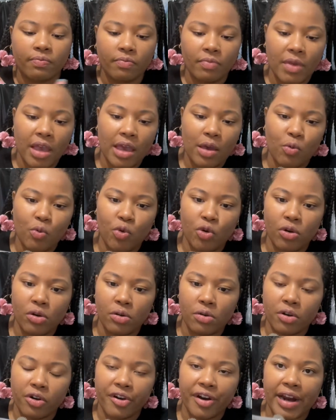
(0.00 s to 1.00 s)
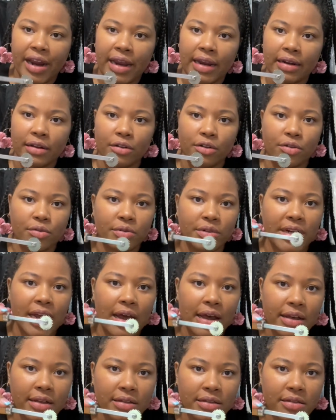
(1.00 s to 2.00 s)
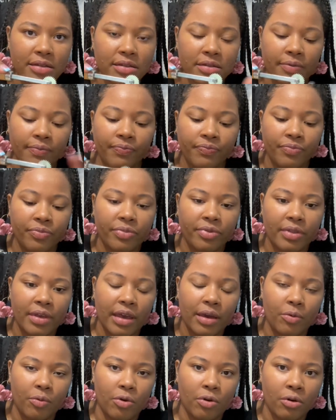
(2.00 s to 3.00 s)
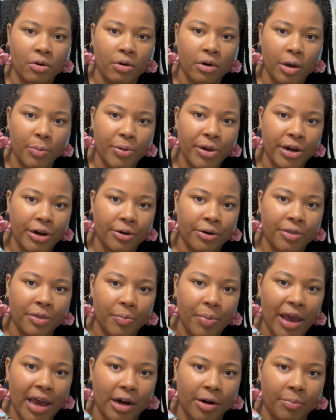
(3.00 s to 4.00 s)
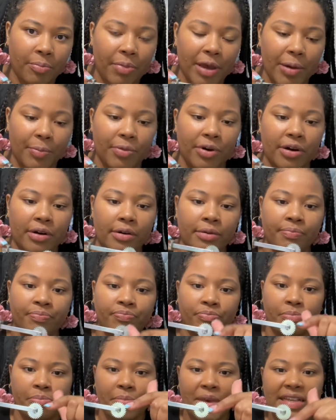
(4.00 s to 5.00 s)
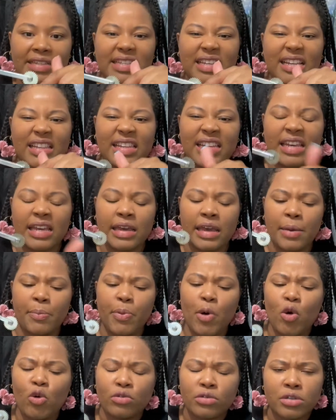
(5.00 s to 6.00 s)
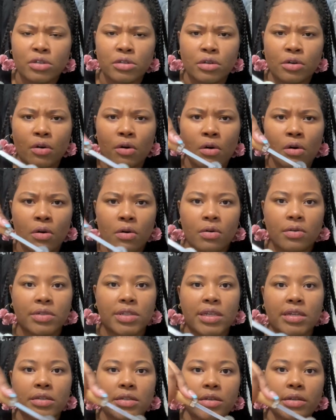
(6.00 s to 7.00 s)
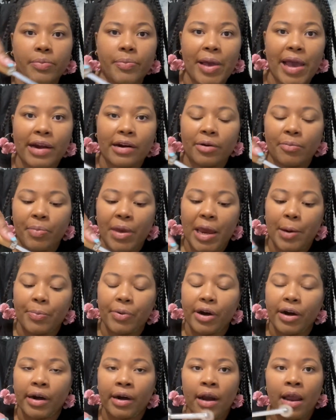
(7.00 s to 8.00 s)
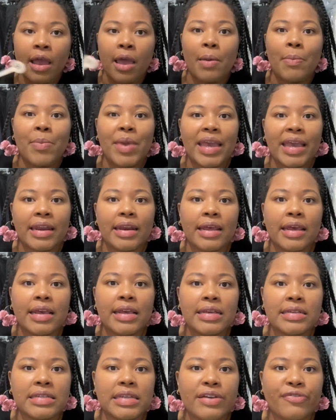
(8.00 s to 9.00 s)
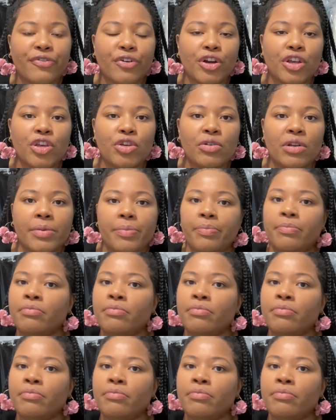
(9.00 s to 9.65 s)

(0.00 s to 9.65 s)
it will create little dots that will appear on the pattern paper. Basically, it pokes little holes into the pattern paper, making it easy for you to